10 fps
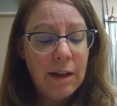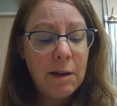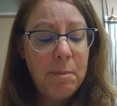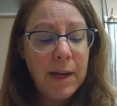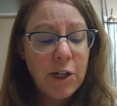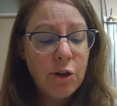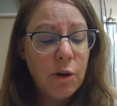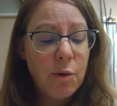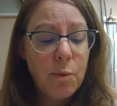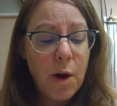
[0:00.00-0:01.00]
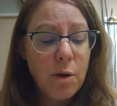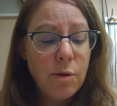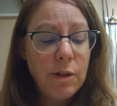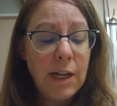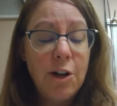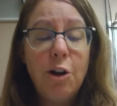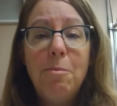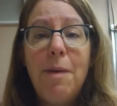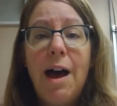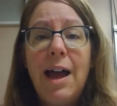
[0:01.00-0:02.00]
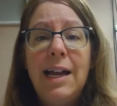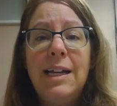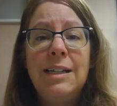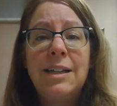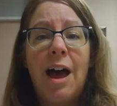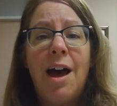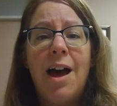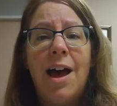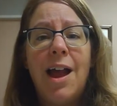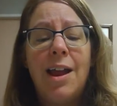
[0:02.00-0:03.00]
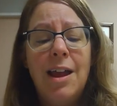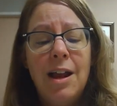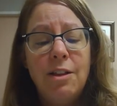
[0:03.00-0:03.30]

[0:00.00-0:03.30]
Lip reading: A picture arose in her mind's eye.